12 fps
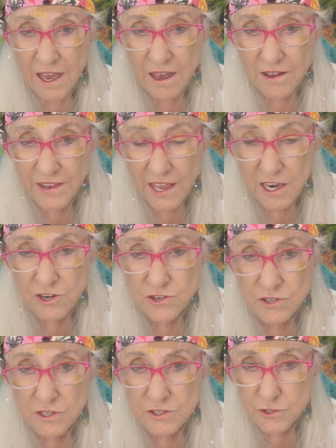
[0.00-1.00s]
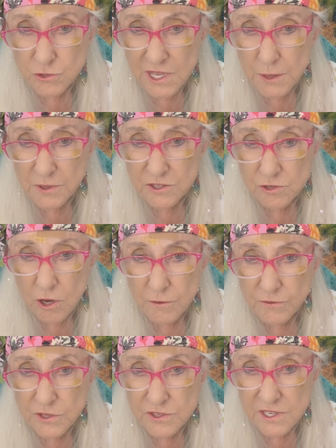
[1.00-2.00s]
a National Zookeepers
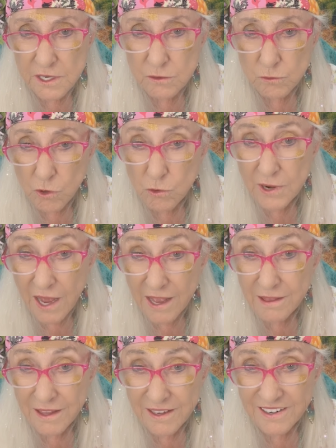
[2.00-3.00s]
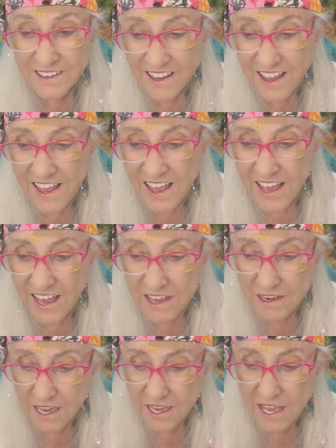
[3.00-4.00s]
Conference in Rhode Island.
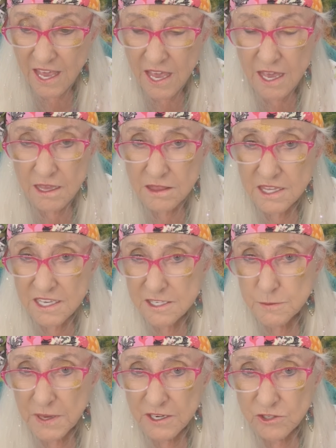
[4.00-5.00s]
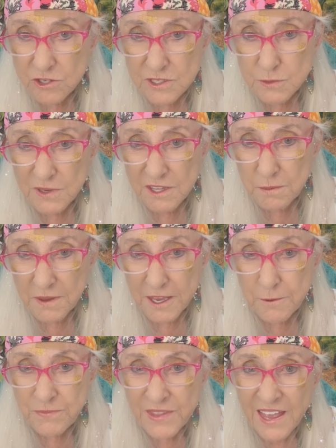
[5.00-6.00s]
And I had these pictures with
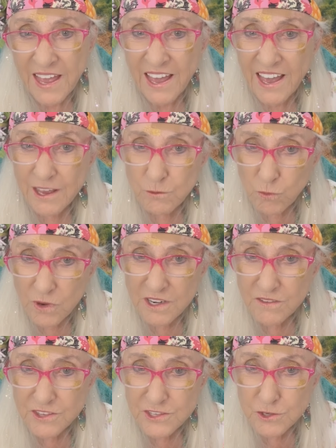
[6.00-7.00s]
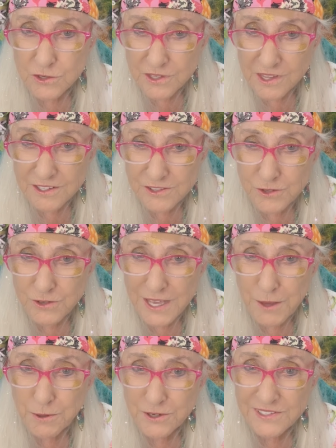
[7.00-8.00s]
me. And one of the
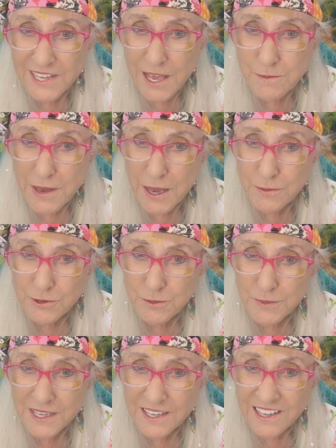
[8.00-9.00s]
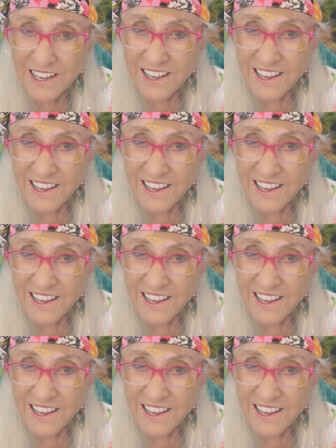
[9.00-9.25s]
zookeepers came up to me